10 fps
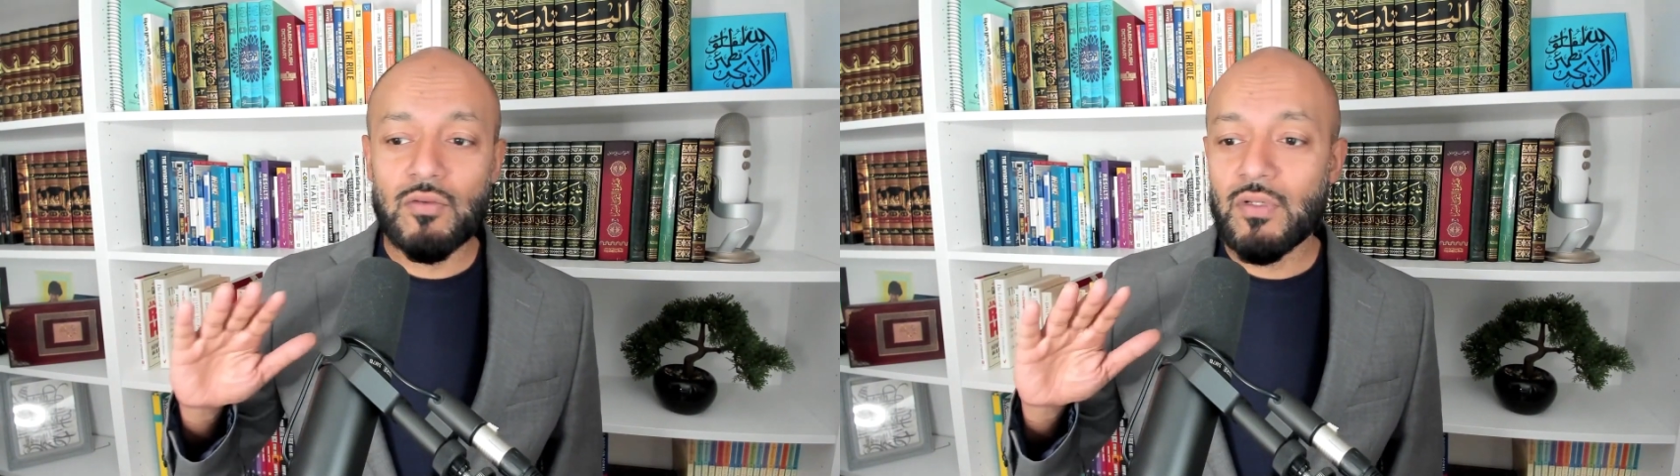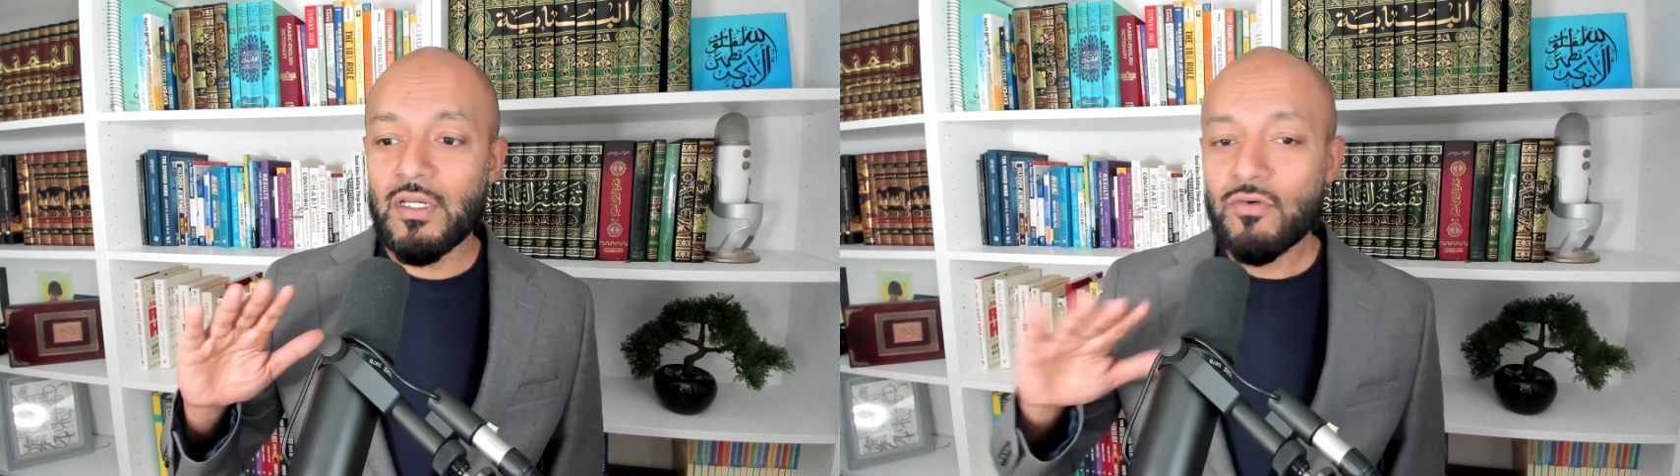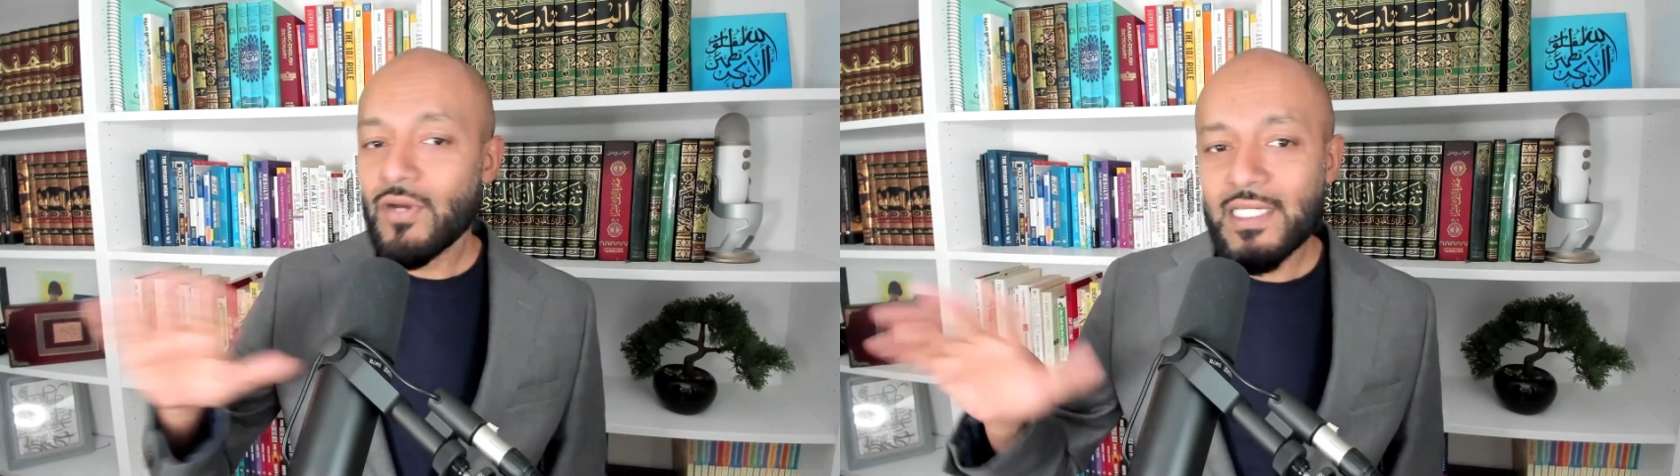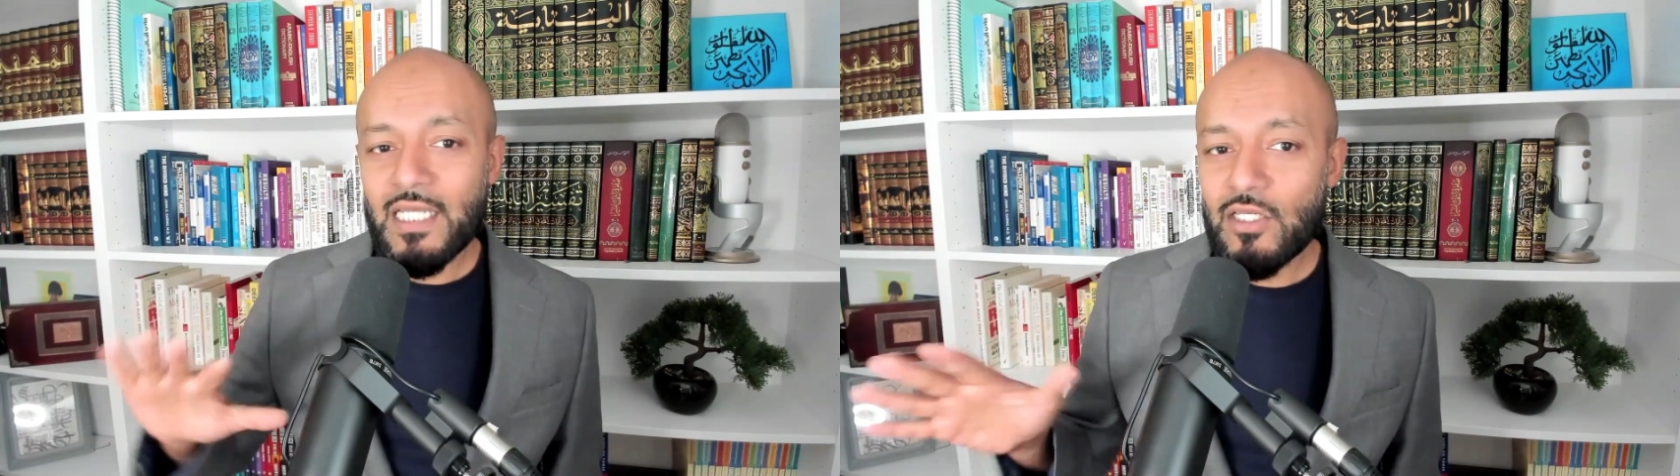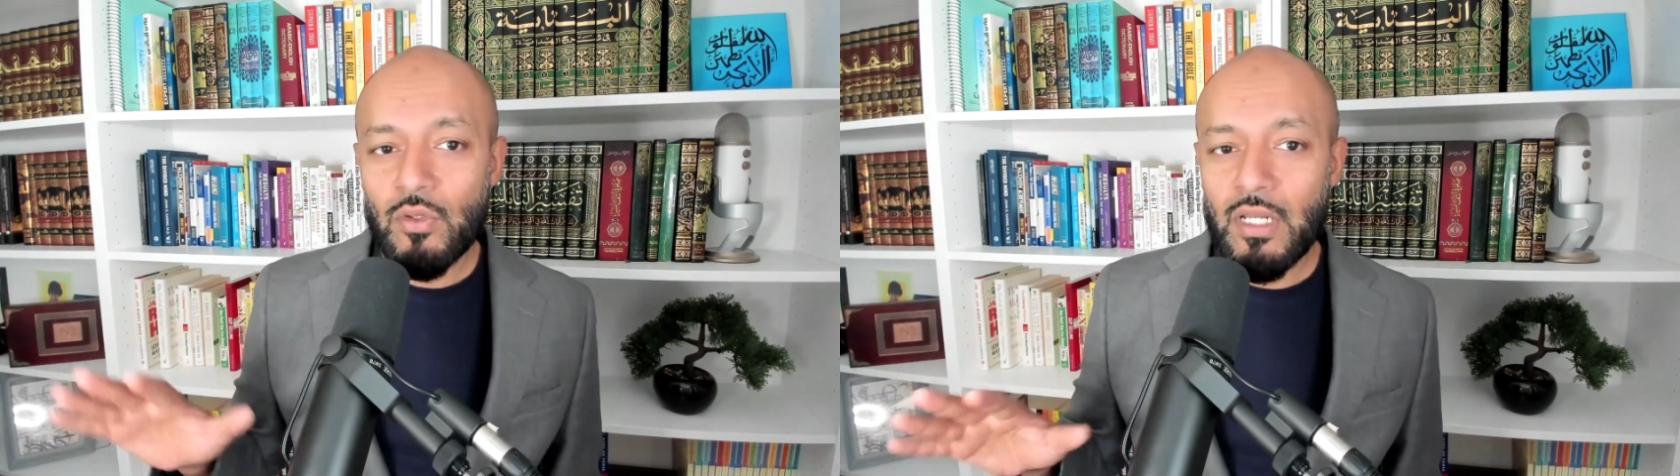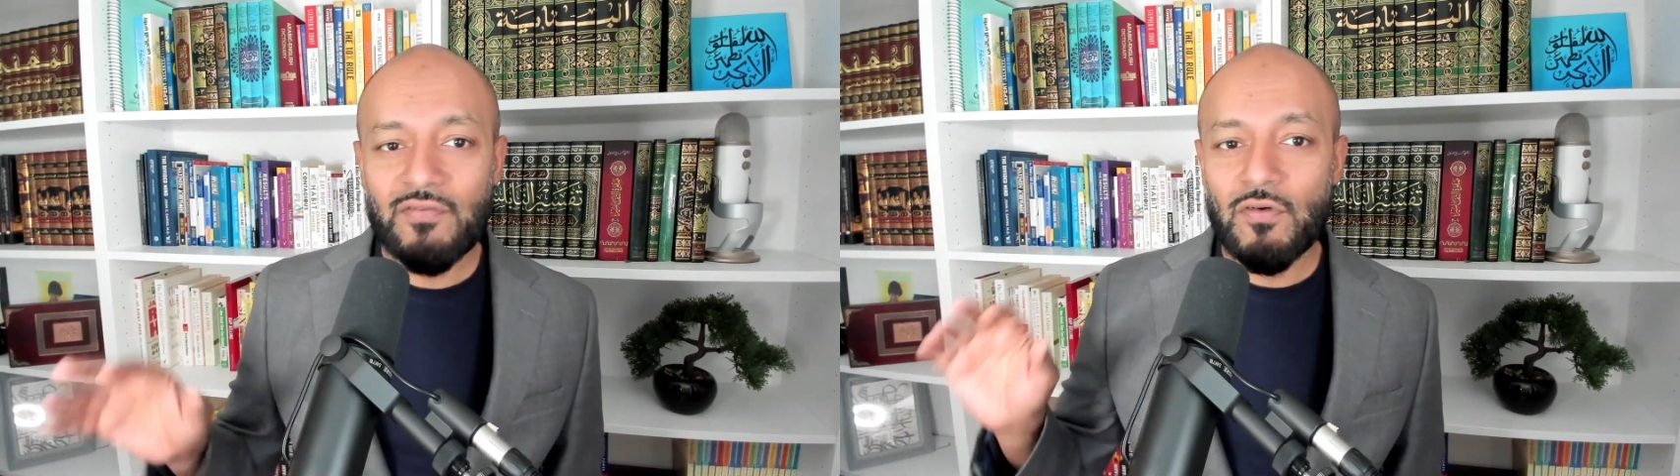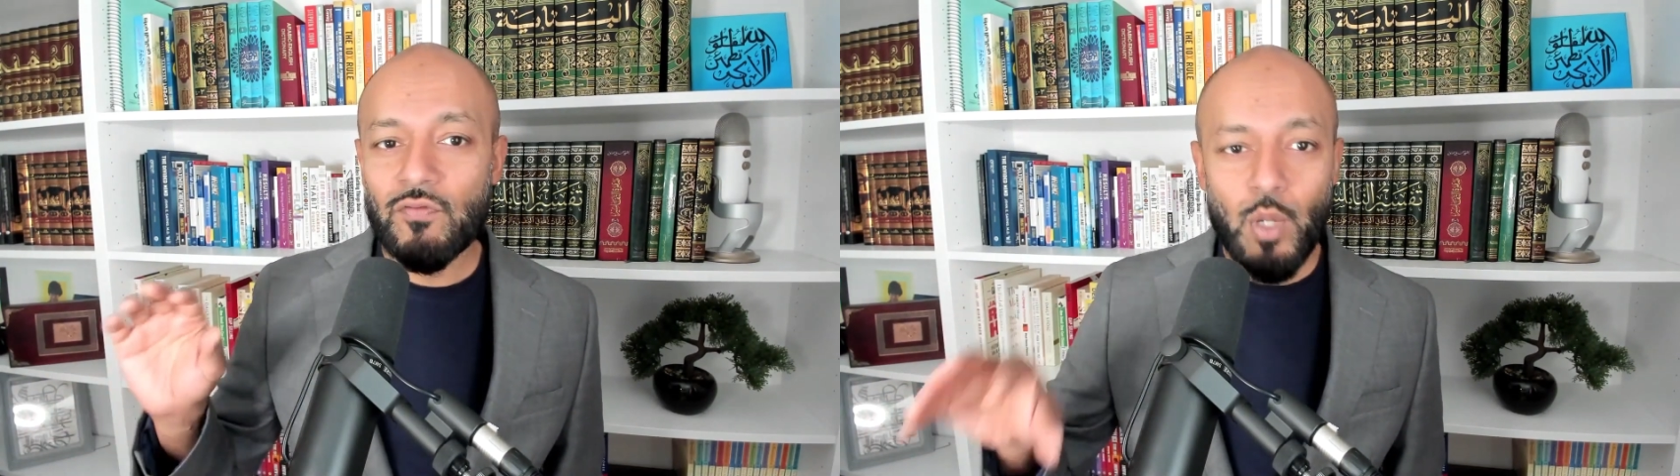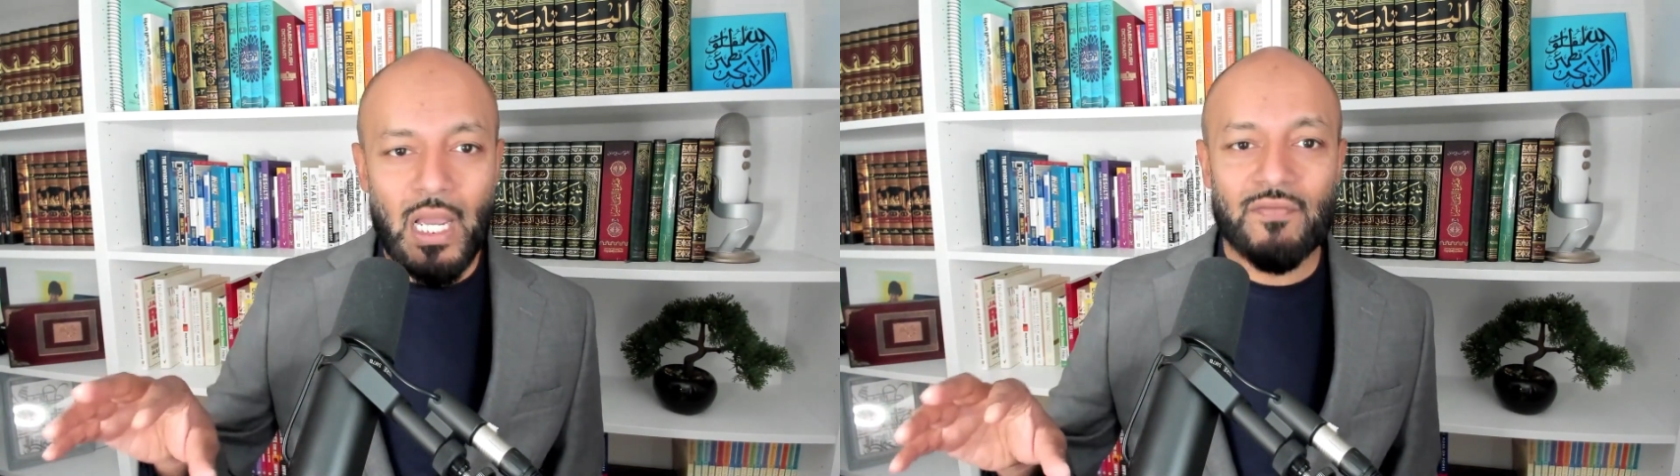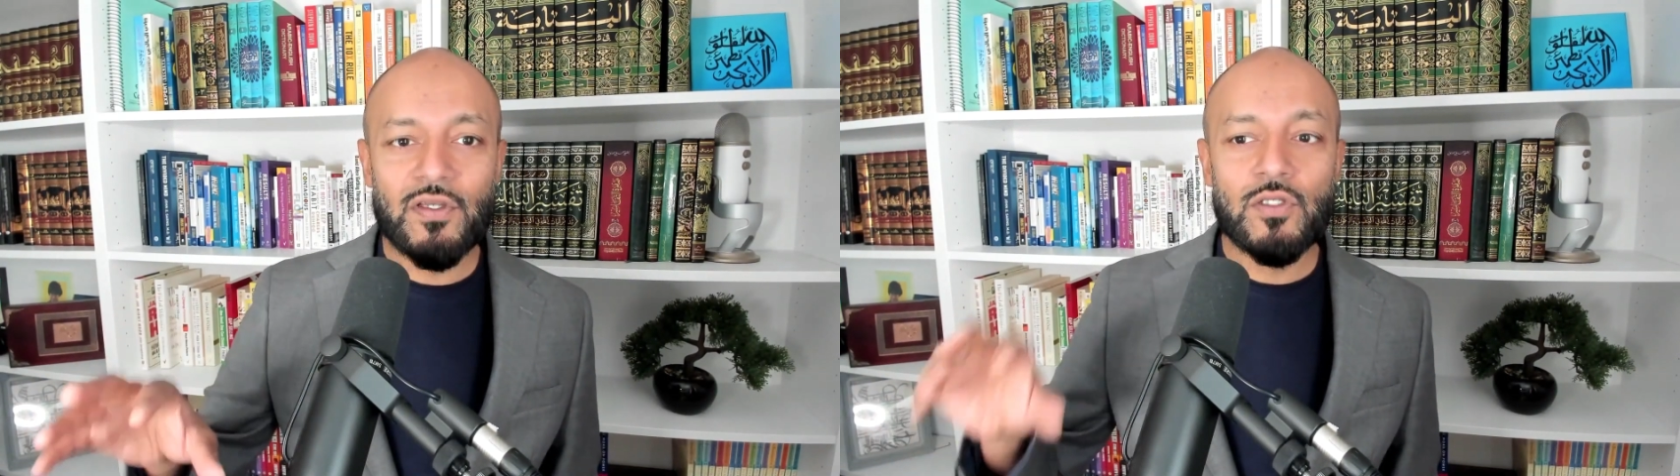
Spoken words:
eradicate your life of whatever